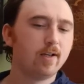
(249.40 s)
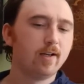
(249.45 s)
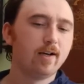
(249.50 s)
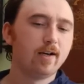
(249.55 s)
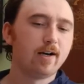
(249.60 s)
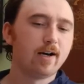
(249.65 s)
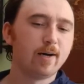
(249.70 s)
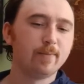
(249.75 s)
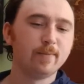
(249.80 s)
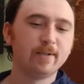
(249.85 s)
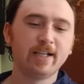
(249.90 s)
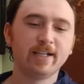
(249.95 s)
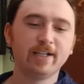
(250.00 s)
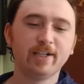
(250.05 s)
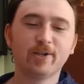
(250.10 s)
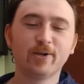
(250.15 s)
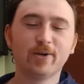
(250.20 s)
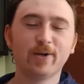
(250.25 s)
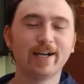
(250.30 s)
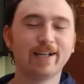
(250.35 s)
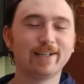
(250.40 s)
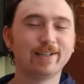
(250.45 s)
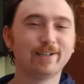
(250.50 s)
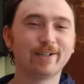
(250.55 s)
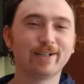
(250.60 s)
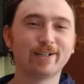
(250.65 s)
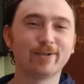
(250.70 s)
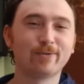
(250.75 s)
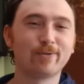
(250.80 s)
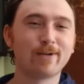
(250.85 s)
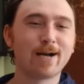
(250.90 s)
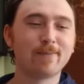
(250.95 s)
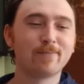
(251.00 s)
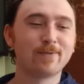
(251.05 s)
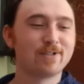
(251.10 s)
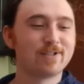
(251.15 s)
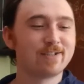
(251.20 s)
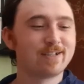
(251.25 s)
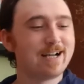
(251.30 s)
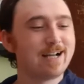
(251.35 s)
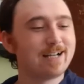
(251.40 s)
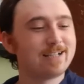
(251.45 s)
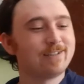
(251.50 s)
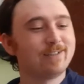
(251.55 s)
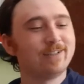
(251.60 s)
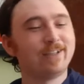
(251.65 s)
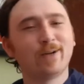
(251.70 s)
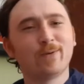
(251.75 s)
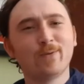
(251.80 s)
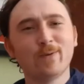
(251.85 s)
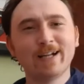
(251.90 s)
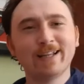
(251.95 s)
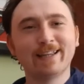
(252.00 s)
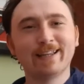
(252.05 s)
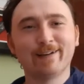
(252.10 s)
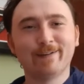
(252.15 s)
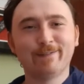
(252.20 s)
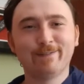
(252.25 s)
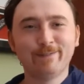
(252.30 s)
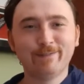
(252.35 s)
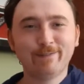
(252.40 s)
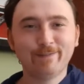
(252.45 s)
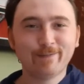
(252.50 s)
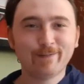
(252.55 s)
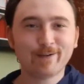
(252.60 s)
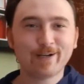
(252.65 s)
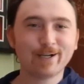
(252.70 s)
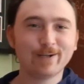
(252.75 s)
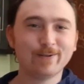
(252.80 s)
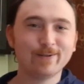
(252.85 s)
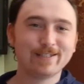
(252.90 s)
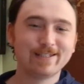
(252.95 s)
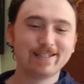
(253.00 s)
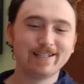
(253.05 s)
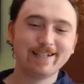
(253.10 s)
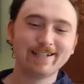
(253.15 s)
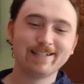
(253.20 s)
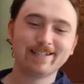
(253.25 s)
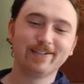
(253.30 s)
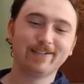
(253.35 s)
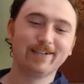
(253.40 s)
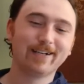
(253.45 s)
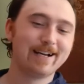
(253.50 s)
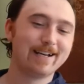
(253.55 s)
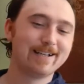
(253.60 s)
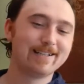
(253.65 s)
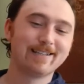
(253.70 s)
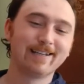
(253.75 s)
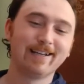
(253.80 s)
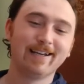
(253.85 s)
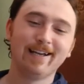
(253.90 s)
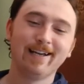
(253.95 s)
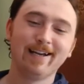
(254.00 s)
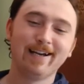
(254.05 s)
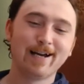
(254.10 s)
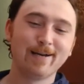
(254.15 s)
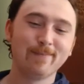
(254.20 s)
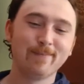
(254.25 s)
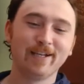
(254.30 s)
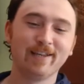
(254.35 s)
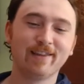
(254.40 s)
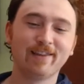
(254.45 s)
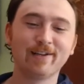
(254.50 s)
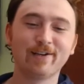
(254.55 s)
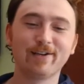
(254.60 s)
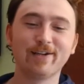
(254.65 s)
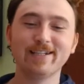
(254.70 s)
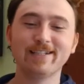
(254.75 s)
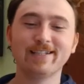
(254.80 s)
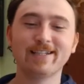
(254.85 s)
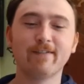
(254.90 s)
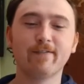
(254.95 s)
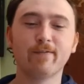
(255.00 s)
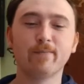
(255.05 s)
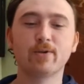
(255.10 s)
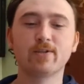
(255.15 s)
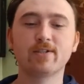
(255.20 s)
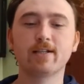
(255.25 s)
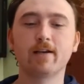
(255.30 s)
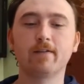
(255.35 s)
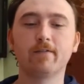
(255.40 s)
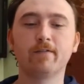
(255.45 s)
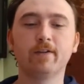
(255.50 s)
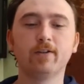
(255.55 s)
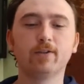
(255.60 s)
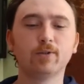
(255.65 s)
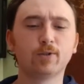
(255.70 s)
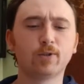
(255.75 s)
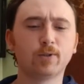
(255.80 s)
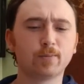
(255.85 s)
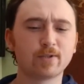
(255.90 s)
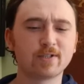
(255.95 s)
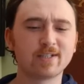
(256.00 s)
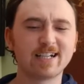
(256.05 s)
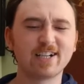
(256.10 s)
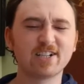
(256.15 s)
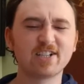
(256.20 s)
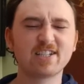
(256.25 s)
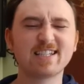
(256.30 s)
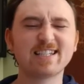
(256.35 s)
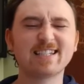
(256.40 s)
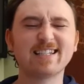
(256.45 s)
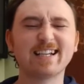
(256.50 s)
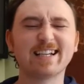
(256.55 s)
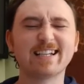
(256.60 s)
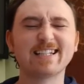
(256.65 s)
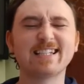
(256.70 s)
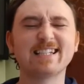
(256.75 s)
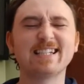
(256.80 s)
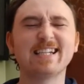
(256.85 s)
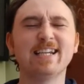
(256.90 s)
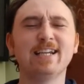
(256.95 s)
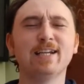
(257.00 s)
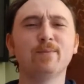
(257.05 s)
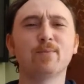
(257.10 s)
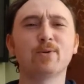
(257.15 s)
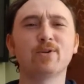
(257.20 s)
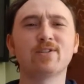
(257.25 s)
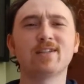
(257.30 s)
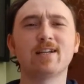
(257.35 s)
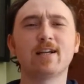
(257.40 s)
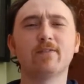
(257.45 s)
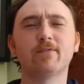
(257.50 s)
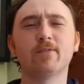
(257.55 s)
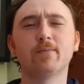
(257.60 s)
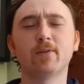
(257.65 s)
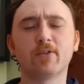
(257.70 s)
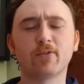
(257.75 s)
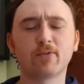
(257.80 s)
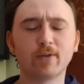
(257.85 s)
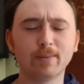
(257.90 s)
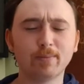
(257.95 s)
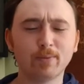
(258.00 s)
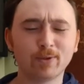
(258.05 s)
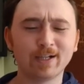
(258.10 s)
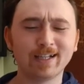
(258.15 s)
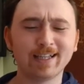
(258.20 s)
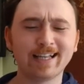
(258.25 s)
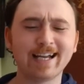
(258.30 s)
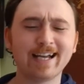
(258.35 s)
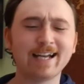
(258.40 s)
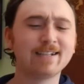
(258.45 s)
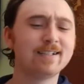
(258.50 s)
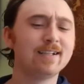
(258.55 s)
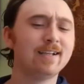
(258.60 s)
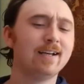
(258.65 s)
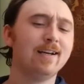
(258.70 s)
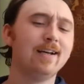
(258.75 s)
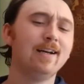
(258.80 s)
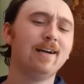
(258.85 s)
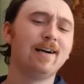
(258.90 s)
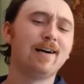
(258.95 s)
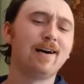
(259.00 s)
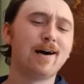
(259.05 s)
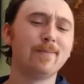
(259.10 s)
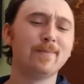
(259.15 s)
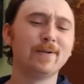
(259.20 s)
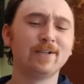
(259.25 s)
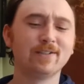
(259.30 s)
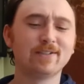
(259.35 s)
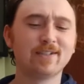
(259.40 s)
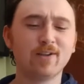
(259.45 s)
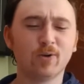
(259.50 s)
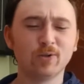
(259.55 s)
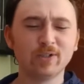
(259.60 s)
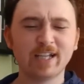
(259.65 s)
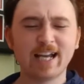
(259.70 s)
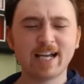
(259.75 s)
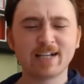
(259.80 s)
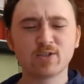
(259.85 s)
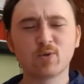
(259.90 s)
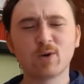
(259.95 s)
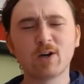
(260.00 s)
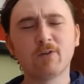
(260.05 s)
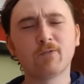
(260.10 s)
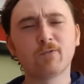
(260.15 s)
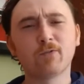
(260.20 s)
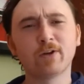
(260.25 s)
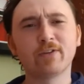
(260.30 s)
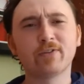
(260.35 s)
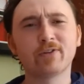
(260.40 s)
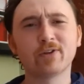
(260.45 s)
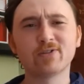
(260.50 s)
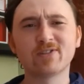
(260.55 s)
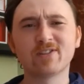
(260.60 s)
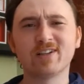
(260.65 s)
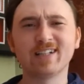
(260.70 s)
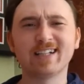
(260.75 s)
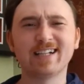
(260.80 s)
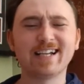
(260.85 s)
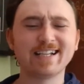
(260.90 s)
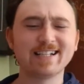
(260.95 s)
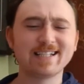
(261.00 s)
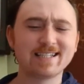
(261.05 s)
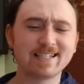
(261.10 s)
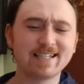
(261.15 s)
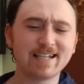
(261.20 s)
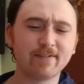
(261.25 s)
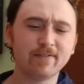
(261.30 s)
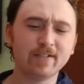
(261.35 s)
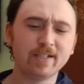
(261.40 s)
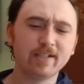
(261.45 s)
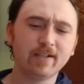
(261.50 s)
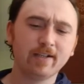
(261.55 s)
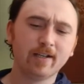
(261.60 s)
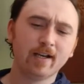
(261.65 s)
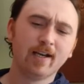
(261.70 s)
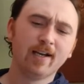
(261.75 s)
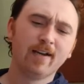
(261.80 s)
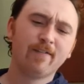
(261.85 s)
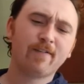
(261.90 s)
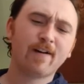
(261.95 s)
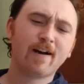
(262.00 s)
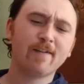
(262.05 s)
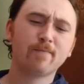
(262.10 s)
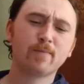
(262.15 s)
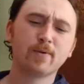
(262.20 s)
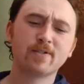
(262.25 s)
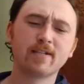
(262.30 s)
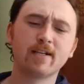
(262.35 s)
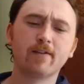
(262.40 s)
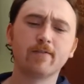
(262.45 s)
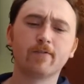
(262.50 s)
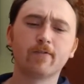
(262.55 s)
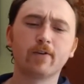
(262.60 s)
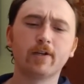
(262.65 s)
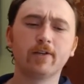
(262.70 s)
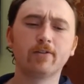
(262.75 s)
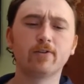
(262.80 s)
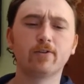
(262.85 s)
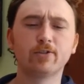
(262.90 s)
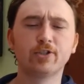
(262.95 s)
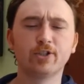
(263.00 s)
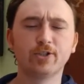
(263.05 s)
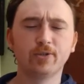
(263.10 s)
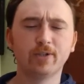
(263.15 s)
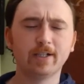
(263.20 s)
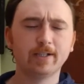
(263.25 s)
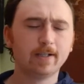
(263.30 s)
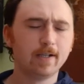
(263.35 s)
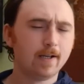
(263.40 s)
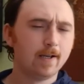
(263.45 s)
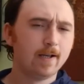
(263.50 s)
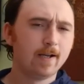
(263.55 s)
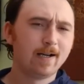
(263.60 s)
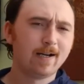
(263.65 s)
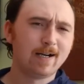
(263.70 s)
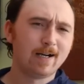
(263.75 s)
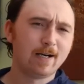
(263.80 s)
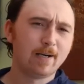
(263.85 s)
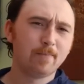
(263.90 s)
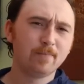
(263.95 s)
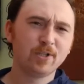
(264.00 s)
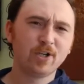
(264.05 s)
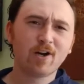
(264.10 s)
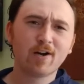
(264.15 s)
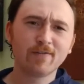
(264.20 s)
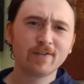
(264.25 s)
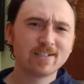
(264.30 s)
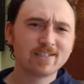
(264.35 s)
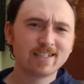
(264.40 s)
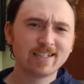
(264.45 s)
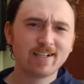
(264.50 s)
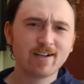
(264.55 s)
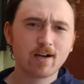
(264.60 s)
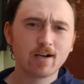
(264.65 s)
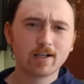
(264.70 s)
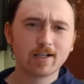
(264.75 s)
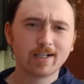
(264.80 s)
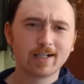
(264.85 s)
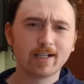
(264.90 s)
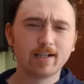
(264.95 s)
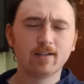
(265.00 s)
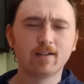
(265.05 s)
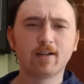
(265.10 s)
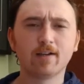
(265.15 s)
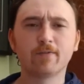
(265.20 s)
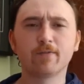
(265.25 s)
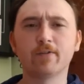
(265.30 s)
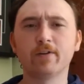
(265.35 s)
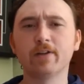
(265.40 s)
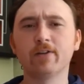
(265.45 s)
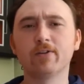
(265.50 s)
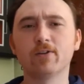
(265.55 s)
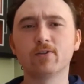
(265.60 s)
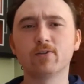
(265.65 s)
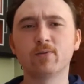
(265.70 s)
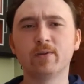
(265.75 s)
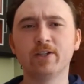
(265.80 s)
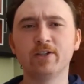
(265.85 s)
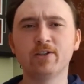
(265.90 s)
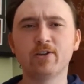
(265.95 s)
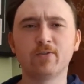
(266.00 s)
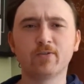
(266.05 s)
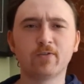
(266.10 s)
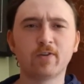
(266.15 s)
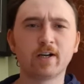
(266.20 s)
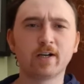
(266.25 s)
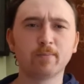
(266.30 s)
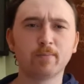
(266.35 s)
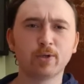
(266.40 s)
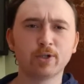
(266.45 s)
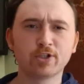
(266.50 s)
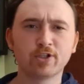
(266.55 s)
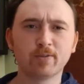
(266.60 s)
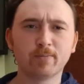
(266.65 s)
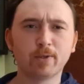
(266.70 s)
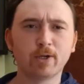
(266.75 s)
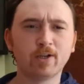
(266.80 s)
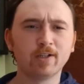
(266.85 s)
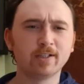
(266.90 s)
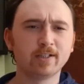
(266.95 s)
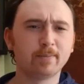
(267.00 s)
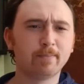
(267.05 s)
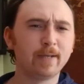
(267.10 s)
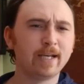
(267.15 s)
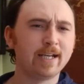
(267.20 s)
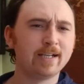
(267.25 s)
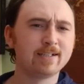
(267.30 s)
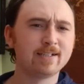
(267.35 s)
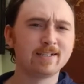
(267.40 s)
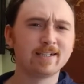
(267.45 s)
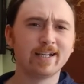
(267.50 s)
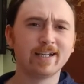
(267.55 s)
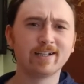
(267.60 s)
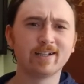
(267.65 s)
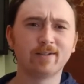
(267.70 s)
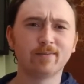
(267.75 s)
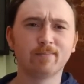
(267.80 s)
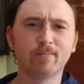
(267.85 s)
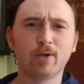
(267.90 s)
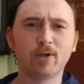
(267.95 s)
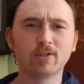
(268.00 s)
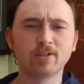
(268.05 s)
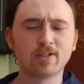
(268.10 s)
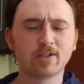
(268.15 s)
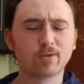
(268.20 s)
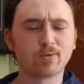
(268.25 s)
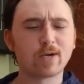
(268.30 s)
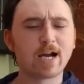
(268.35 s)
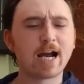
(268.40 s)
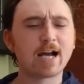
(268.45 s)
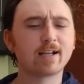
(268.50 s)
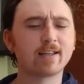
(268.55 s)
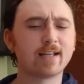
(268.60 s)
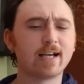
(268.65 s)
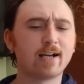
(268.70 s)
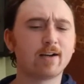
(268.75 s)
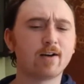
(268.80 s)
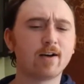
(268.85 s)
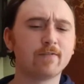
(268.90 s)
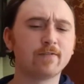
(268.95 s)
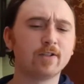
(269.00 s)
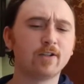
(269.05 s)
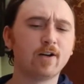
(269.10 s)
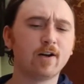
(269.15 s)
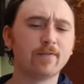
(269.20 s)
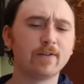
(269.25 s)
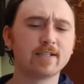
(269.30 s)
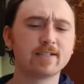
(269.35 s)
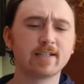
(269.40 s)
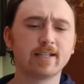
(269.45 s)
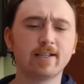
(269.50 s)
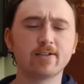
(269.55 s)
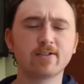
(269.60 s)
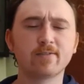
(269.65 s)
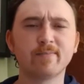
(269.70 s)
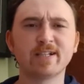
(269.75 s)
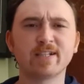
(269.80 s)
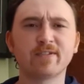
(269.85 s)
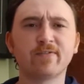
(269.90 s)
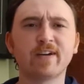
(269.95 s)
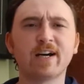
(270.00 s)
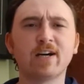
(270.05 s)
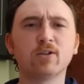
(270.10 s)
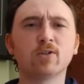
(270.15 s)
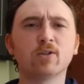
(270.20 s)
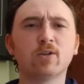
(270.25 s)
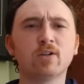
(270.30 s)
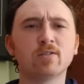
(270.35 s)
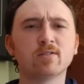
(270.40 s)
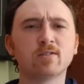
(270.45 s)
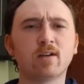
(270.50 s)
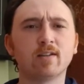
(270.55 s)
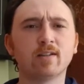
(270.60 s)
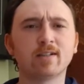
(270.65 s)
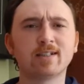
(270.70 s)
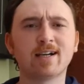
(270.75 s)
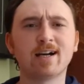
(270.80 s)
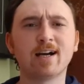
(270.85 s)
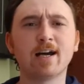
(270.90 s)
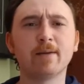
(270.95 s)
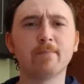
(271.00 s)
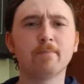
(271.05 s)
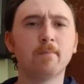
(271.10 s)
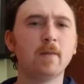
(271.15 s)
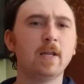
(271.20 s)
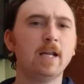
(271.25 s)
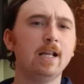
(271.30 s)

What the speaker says: And then you go ahead and look at the Raptors stats and you're like, what the fuck was this, you guys? 37% field goal percentage, 16% from the 3-point land, and only had 12 free throws on the night, 75% free throw shooting. You're obviously not going to get a lot of free throws when you don't fucking push the ball in the paint and take the ball to the rack that often. Obviously, there's missed foul calls all the time.